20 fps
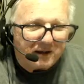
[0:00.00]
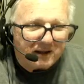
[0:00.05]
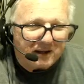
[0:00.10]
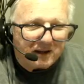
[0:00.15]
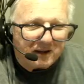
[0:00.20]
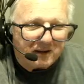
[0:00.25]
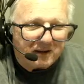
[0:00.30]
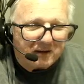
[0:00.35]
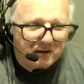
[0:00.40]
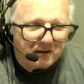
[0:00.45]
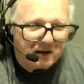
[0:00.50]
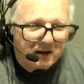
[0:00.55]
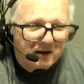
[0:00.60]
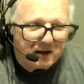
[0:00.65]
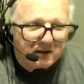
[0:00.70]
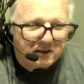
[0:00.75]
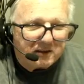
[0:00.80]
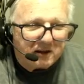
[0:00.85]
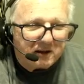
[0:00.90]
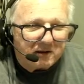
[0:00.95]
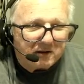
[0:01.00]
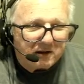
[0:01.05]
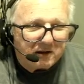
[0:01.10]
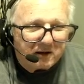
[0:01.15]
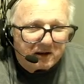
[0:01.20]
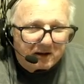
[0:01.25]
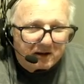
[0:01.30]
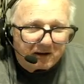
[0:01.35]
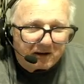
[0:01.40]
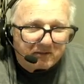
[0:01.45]
the
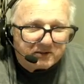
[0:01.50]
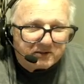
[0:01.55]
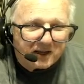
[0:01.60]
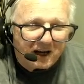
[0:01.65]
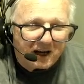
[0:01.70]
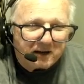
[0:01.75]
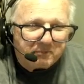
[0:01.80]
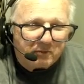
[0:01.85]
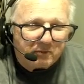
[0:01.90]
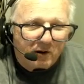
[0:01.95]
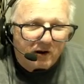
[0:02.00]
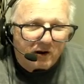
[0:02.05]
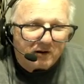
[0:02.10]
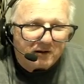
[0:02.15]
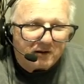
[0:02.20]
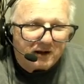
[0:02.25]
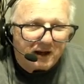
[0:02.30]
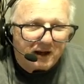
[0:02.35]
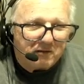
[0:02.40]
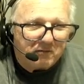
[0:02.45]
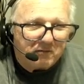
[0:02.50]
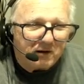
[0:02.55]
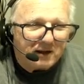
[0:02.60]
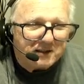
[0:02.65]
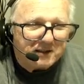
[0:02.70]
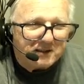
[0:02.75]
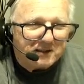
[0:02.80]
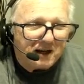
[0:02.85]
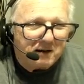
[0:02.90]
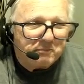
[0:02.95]
left side part and the
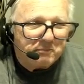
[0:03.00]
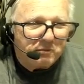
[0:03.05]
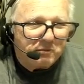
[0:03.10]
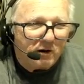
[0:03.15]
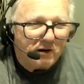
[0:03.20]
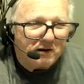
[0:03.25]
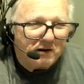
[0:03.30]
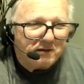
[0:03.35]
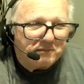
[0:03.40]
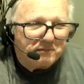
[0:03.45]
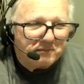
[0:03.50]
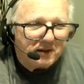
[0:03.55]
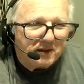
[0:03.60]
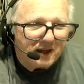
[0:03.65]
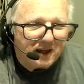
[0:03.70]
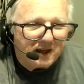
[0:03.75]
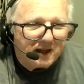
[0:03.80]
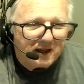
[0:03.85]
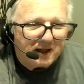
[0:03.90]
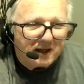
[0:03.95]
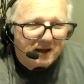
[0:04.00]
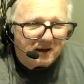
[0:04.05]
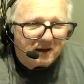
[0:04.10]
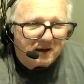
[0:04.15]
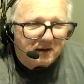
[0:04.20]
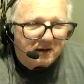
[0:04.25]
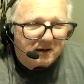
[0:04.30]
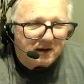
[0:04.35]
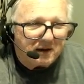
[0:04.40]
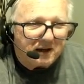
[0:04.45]
right side part.
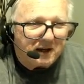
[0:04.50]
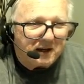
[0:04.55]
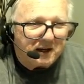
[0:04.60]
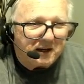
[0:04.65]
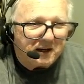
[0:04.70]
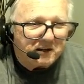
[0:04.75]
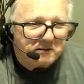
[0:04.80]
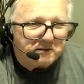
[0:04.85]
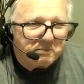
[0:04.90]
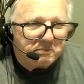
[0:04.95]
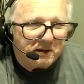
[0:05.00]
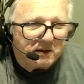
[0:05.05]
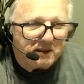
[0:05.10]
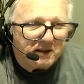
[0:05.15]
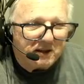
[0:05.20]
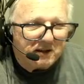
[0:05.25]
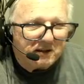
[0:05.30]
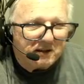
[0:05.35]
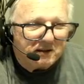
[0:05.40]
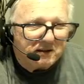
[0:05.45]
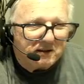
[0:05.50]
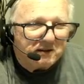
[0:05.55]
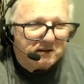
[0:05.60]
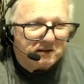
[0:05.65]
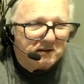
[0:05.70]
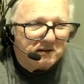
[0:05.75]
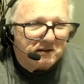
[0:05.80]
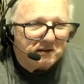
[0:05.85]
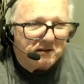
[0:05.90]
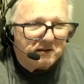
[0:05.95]
It gives me the
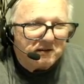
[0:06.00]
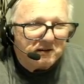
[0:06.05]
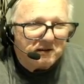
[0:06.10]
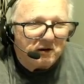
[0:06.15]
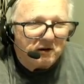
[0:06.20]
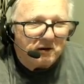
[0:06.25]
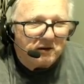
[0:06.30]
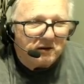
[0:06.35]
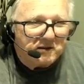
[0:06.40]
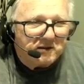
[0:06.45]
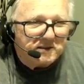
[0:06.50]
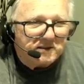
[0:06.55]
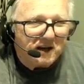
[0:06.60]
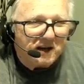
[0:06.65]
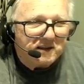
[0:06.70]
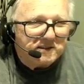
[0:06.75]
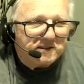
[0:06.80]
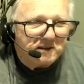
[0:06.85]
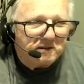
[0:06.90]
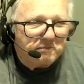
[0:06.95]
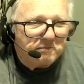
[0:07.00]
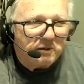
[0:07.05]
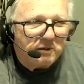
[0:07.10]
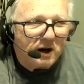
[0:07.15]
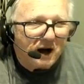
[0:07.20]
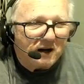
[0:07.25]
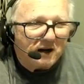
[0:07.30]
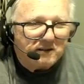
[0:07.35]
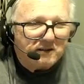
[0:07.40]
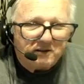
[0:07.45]
size of the
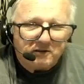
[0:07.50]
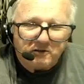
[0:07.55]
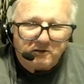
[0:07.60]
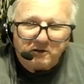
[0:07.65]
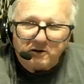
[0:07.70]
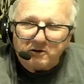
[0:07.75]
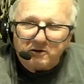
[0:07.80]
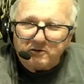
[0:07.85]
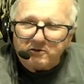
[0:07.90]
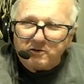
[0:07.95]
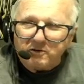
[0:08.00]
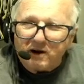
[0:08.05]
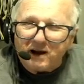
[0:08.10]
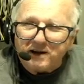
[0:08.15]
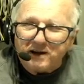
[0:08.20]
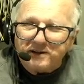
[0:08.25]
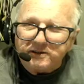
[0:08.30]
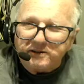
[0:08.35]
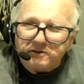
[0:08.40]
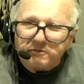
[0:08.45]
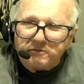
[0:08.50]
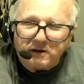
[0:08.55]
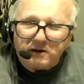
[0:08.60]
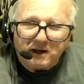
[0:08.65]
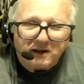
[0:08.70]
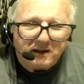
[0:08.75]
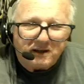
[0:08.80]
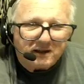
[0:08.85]
box that you're trying to